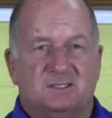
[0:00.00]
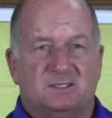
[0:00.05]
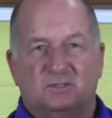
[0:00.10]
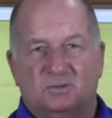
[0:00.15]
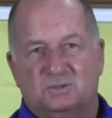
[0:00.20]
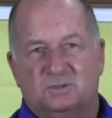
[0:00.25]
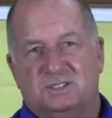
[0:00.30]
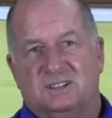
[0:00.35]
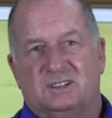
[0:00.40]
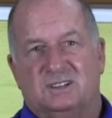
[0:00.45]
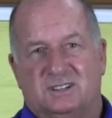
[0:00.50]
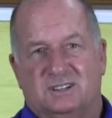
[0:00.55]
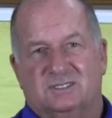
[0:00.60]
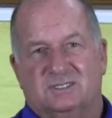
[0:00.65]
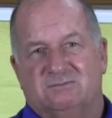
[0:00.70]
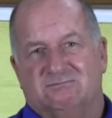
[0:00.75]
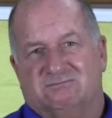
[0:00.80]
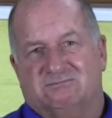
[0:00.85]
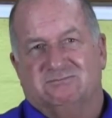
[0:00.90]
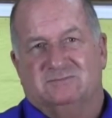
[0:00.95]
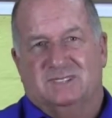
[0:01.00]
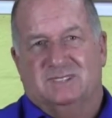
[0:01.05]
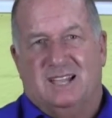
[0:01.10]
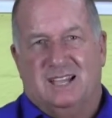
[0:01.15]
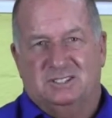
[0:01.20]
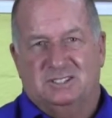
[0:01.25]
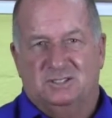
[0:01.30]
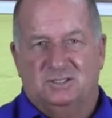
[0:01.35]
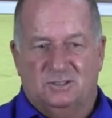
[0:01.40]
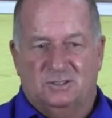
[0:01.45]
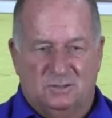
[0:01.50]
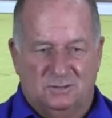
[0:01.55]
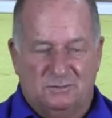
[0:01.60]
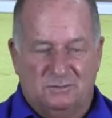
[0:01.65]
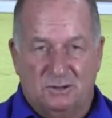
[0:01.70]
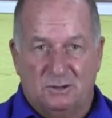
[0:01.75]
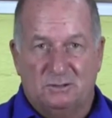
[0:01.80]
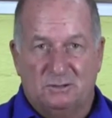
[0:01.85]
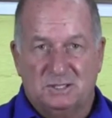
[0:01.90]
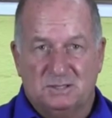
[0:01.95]
and it was in a larger than a
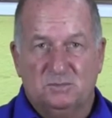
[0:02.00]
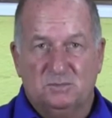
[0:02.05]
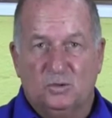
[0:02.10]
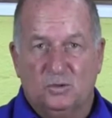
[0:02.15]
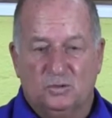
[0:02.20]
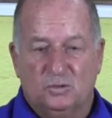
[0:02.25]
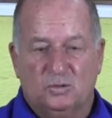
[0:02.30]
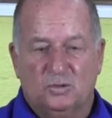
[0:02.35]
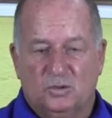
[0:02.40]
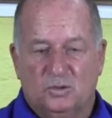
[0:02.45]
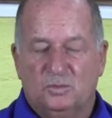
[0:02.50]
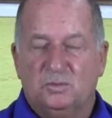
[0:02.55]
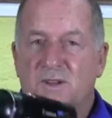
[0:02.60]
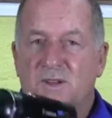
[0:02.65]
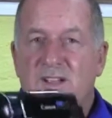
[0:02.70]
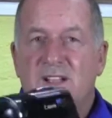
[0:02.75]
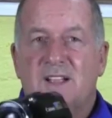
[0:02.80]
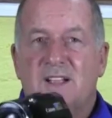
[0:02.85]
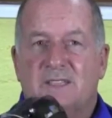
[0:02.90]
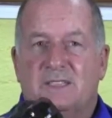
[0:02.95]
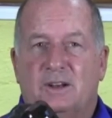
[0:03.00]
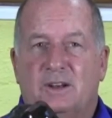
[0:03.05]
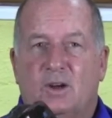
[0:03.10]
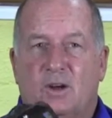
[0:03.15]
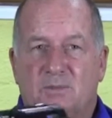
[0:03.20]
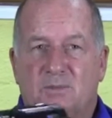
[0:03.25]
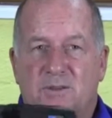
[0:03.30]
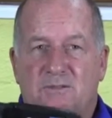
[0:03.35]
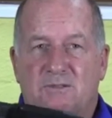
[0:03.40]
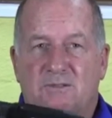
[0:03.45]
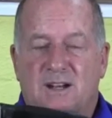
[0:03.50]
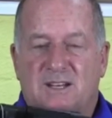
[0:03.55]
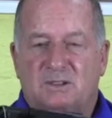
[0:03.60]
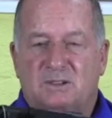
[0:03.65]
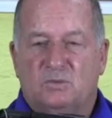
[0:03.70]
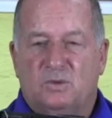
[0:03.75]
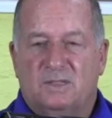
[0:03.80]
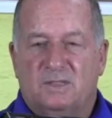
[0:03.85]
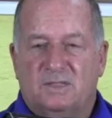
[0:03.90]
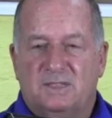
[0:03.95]
very small group, then I'd be
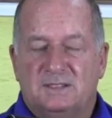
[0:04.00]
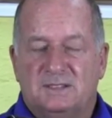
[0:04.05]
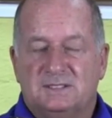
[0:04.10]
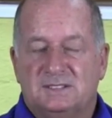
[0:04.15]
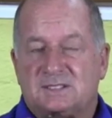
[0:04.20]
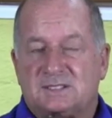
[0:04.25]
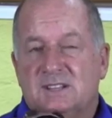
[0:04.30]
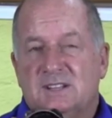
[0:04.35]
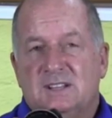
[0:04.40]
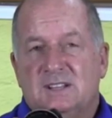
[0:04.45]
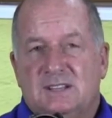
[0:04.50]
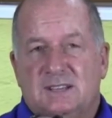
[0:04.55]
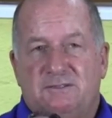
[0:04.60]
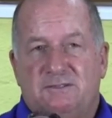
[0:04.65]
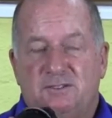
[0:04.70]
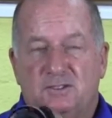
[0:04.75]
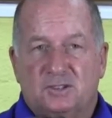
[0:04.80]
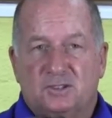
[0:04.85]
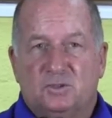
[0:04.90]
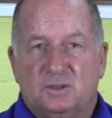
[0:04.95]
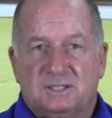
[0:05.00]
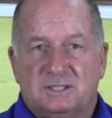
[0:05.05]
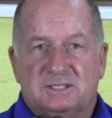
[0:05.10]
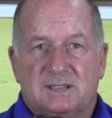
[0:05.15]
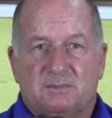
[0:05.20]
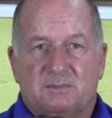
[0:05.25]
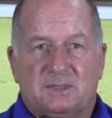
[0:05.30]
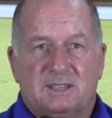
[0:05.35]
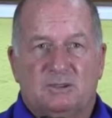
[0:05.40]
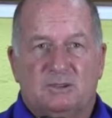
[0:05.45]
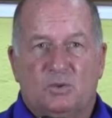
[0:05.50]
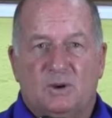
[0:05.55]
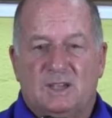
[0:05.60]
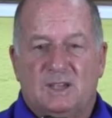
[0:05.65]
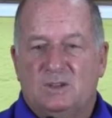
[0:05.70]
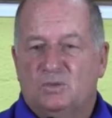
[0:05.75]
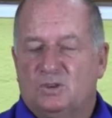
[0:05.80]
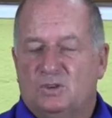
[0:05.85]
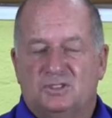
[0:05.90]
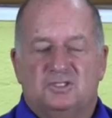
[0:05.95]
running with this. If you're doing something where
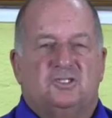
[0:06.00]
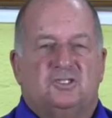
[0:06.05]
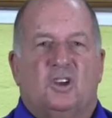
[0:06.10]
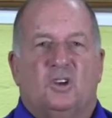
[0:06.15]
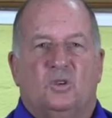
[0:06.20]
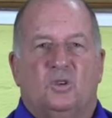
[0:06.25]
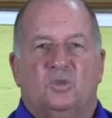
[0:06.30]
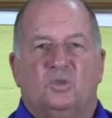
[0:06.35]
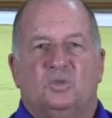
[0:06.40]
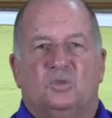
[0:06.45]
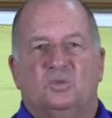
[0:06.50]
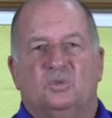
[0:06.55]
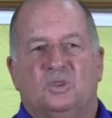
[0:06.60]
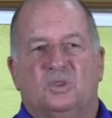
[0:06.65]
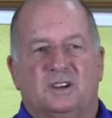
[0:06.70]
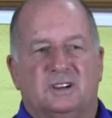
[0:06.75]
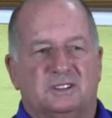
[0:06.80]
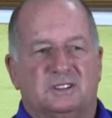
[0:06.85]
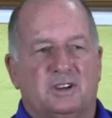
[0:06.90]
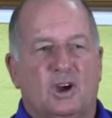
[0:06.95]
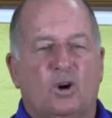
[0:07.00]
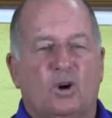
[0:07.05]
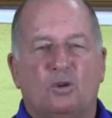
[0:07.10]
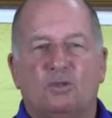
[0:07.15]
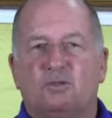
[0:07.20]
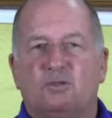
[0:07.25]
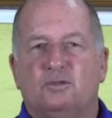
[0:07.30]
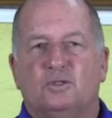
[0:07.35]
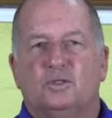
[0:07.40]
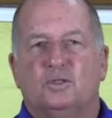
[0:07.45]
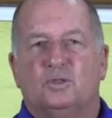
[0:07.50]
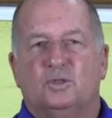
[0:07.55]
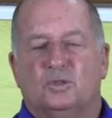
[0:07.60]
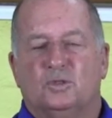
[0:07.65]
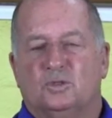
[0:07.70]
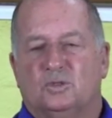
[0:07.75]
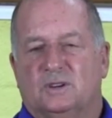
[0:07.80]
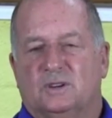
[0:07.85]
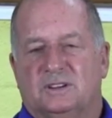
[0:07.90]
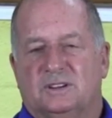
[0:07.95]
you want to show golf
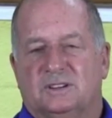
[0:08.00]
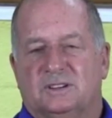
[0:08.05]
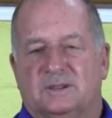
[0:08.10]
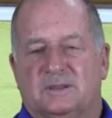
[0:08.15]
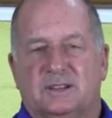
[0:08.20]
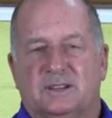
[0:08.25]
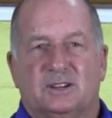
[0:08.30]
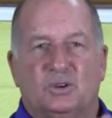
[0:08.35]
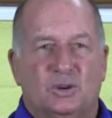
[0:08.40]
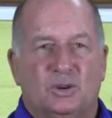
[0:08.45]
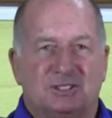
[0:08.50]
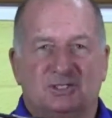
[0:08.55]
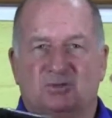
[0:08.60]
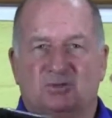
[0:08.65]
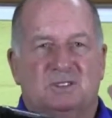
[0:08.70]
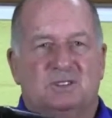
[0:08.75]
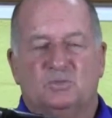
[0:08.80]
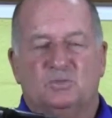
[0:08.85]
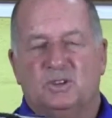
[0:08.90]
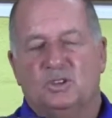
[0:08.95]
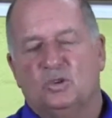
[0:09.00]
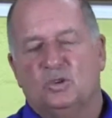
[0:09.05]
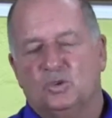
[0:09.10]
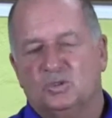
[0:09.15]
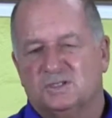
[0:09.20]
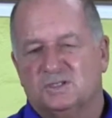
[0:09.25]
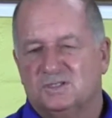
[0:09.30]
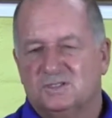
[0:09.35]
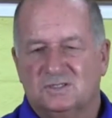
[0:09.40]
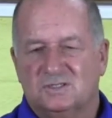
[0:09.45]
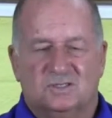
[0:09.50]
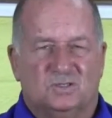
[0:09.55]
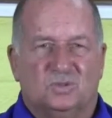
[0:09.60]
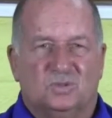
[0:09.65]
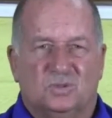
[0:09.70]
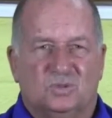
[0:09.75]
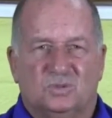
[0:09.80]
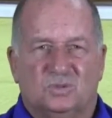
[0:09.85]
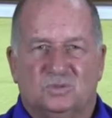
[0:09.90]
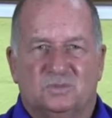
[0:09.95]
or equestrian with horses,
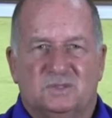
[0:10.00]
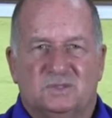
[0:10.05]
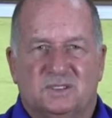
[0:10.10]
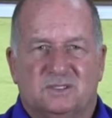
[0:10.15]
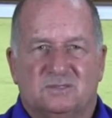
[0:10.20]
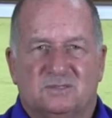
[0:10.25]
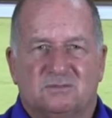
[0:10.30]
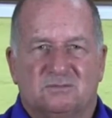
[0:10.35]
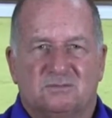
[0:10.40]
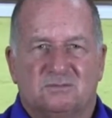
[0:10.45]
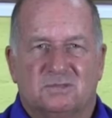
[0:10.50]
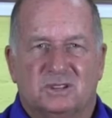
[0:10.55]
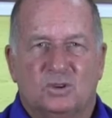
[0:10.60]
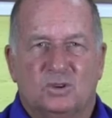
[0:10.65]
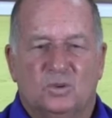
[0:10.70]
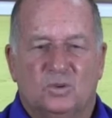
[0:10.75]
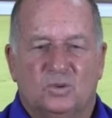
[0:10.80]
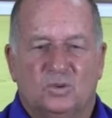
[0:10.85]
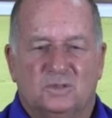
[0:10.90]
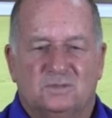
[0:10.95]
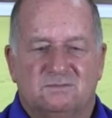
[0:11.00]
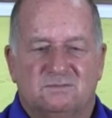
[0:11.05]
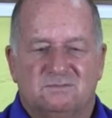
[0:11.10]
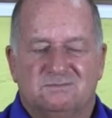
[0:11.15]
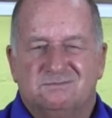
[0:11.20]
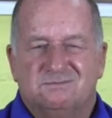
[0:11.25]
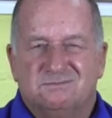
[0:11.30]
or record